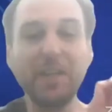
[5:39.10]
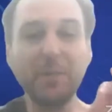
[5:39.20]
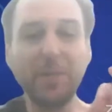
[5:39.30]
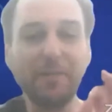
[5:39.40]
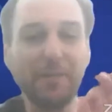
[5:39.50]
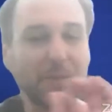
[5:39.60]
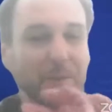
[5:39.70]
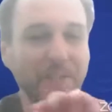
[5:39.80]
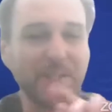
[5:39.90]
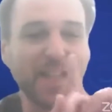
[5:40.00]
we have
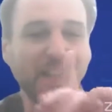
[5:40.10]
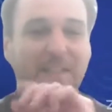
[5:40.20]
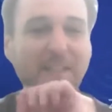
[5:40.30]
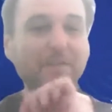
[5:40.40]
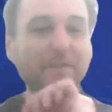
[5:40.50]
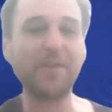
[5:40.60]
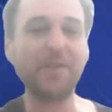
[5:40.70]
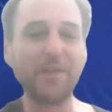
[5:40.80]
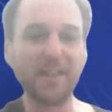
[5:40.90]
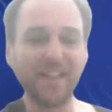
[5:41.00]
30 seconds. I'm very
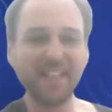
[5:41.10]
sorry.